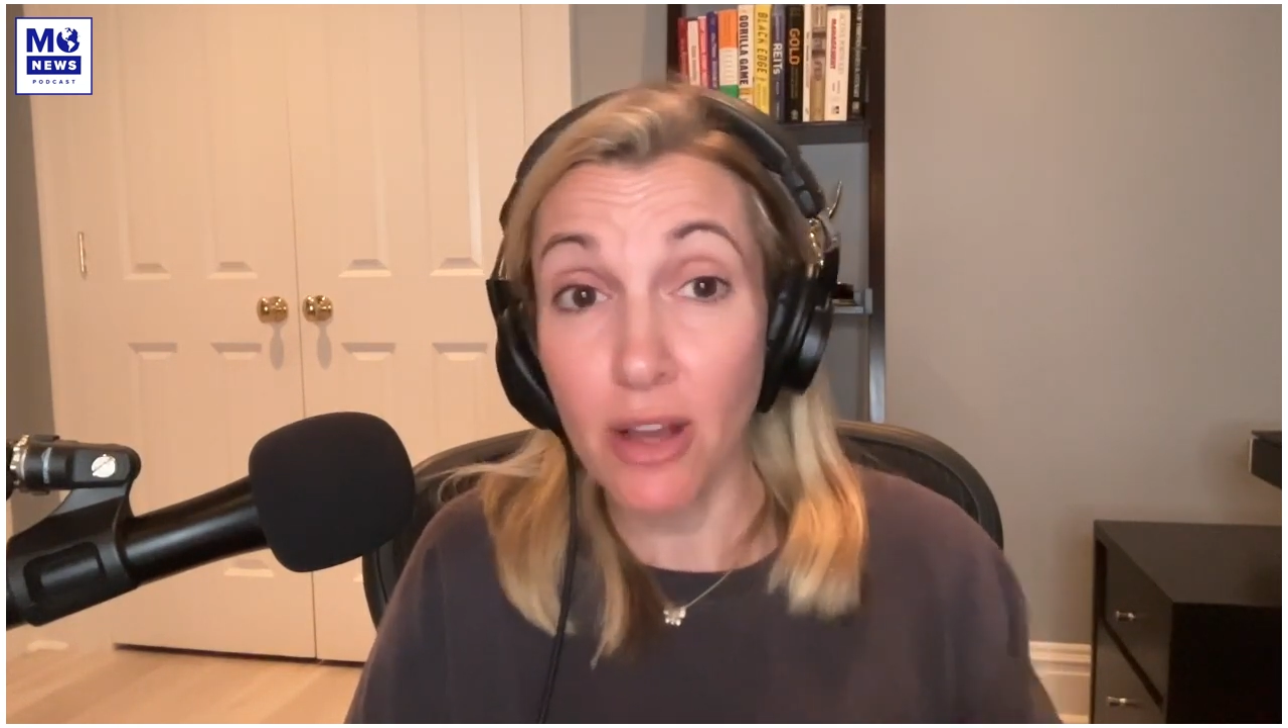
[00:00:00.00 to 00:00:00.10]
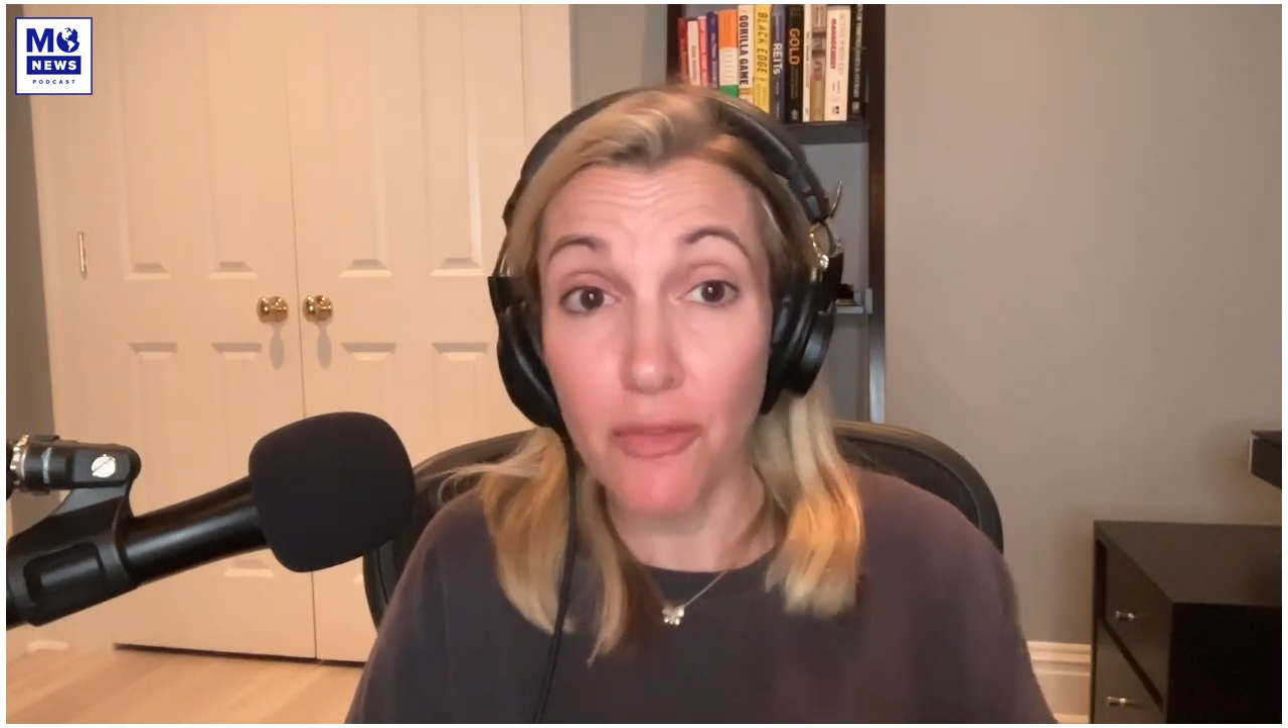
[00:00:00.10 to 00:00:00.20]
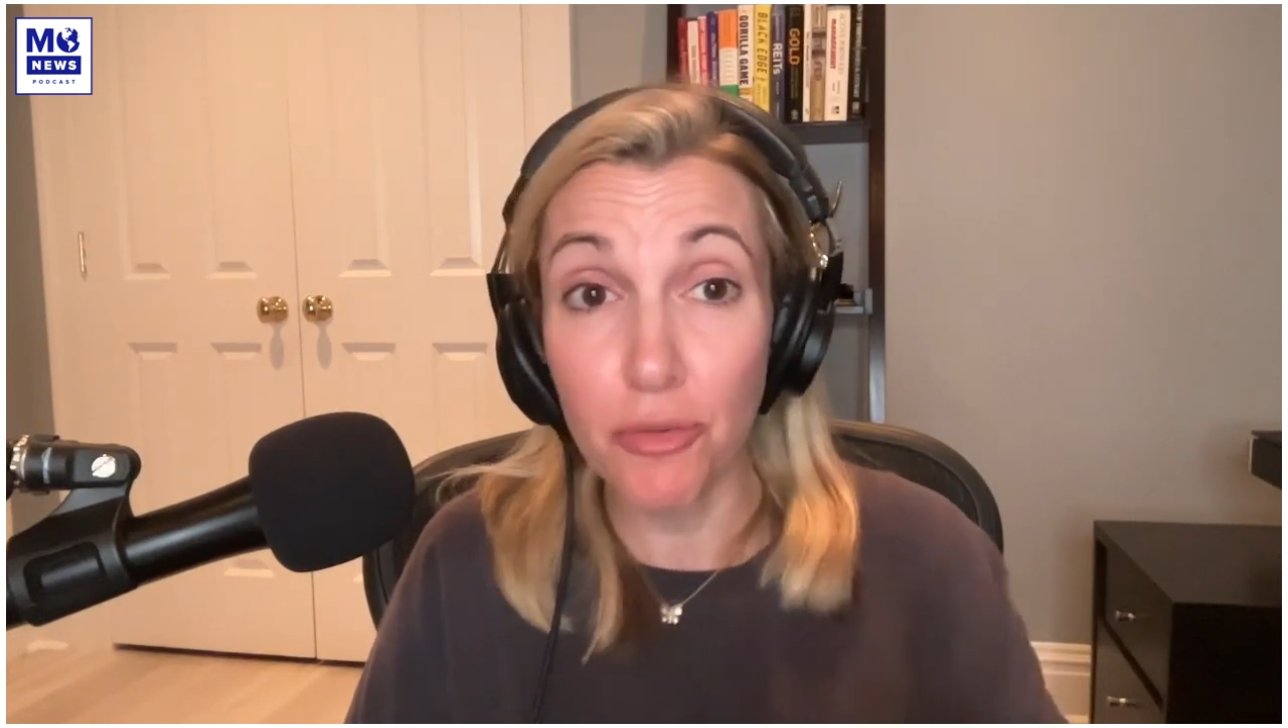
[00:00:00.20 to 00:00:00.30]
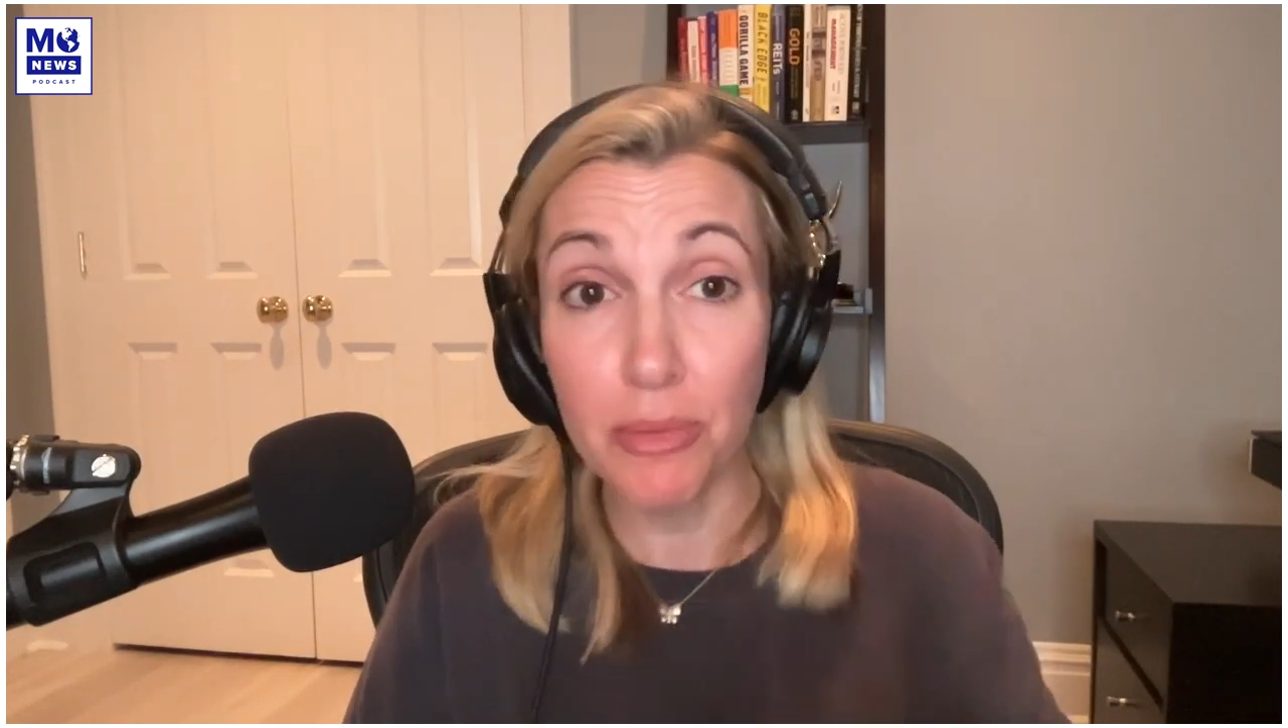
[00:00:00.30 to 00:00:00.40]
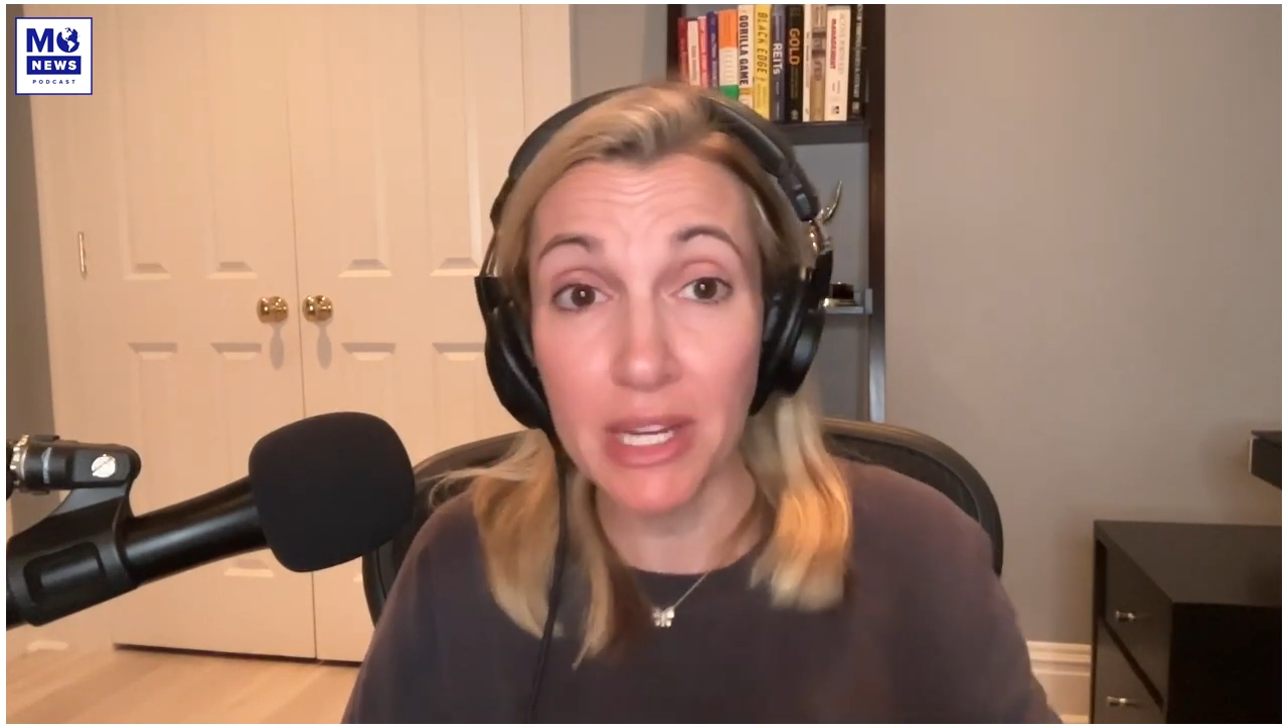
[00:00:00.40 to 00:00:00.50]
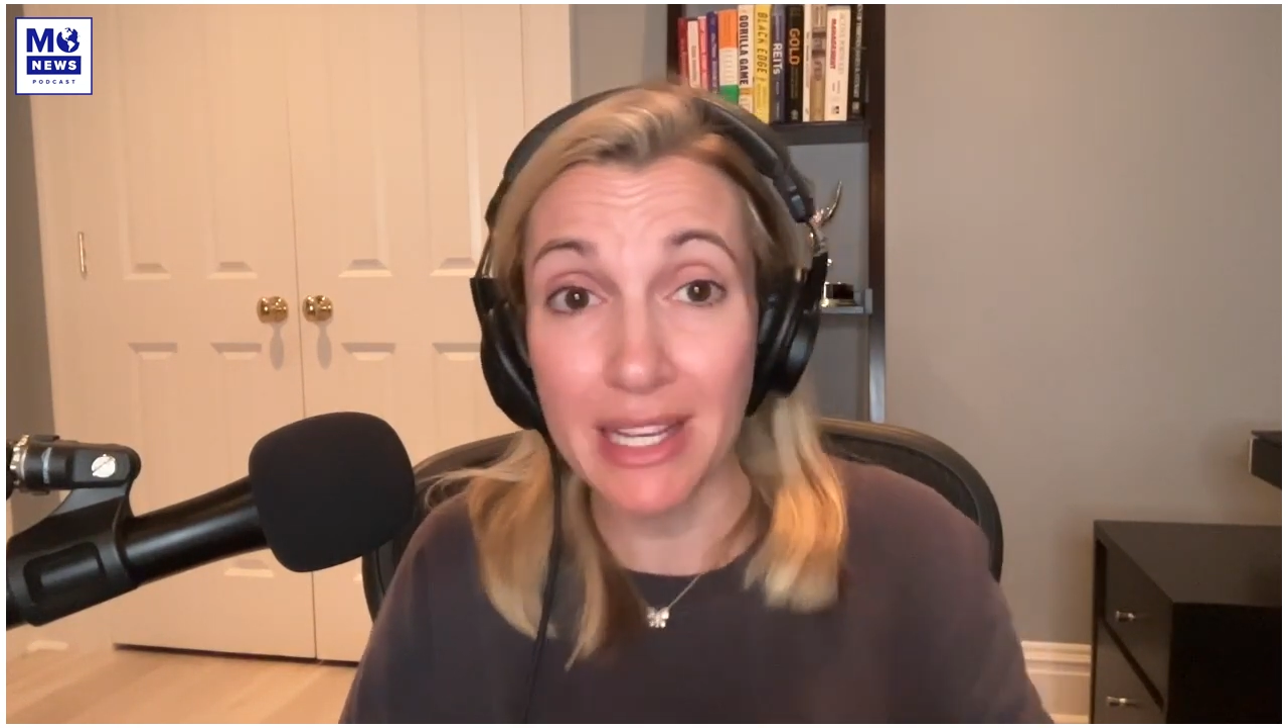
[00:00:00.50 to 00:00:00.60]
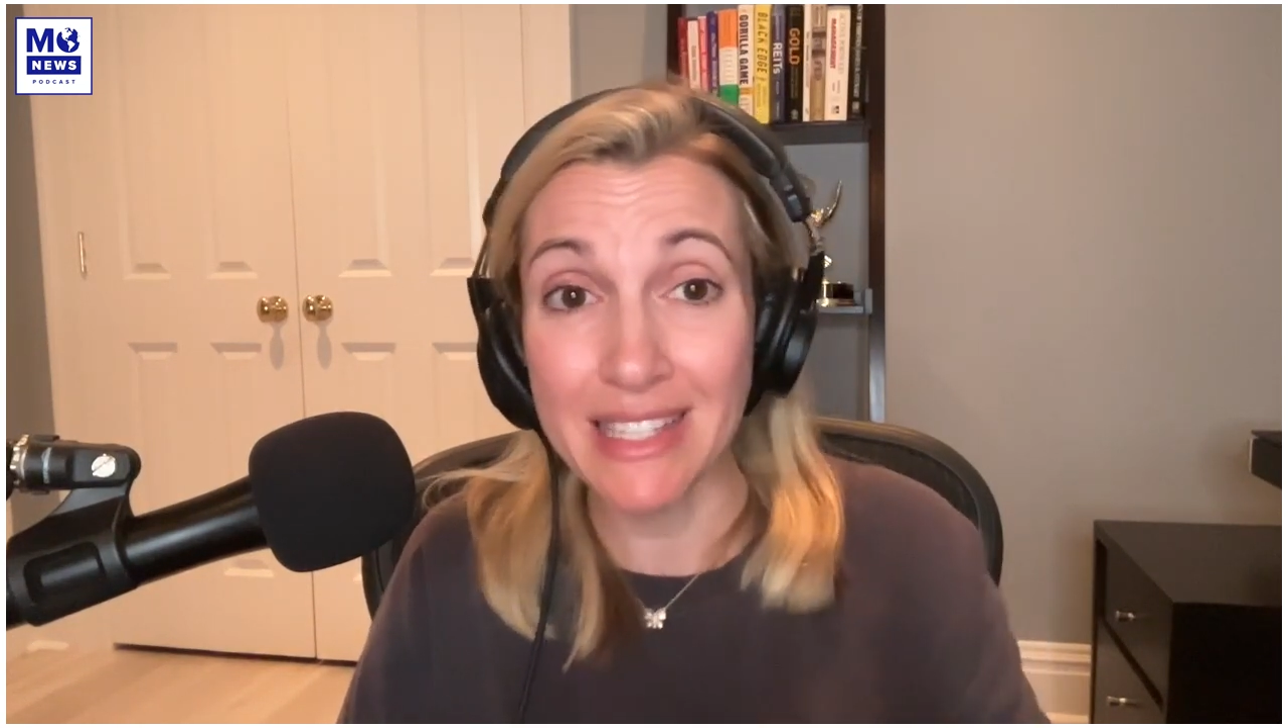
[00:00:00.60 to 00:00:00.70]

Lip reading: government